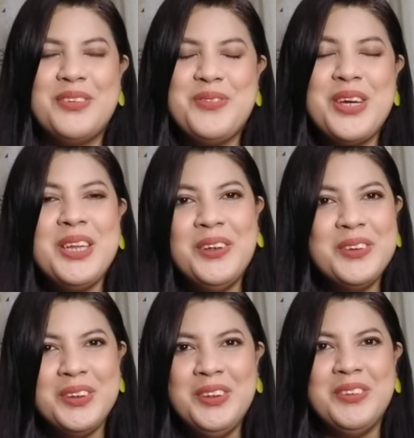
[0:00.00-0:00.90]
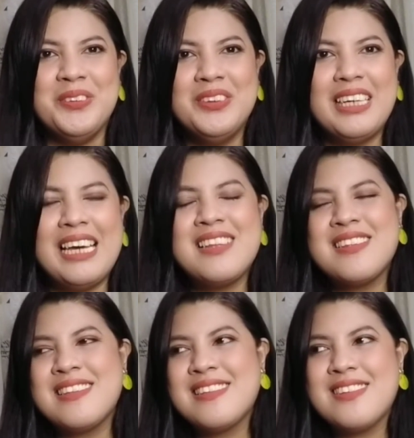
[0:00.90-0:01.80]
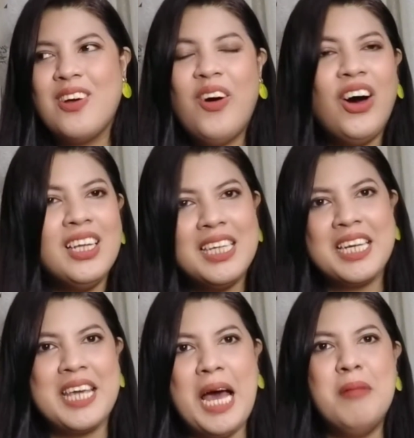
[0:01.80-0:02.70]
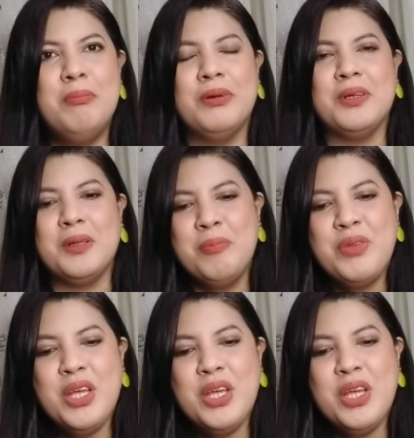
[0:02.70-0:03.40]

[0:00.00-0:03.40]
we don't know. It's all a gamble.